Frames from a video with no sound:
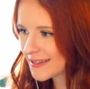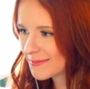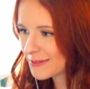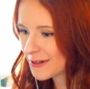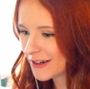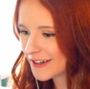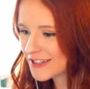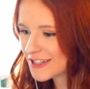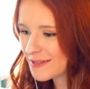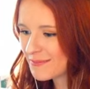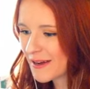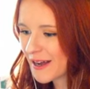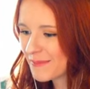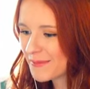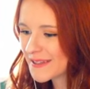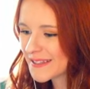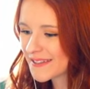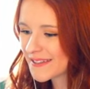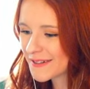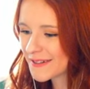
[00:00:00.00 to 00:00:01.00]
crunchy
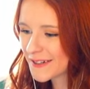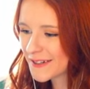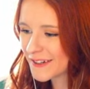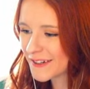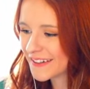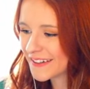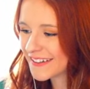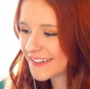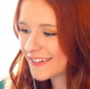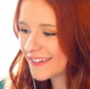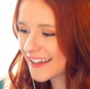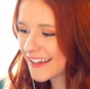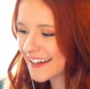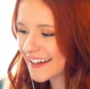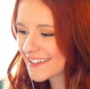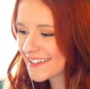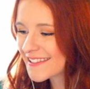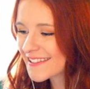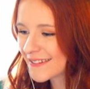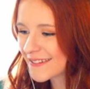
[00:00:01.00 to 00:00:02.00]
poppins in return.
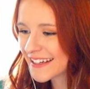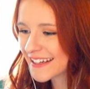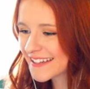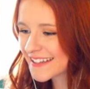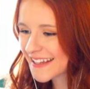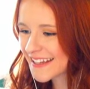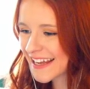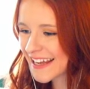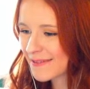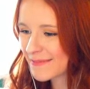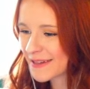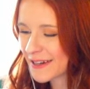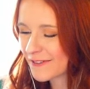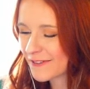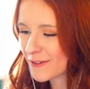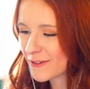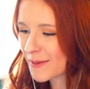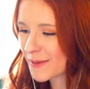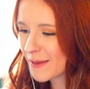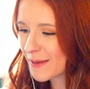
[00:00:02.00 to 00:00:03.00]
Okay, so I guess I am here
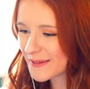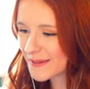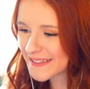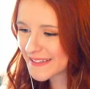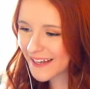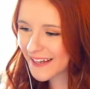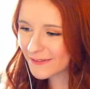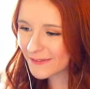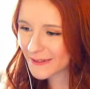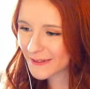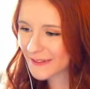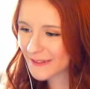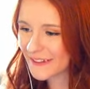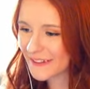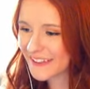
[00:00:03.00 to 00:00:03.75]
for poppins after all.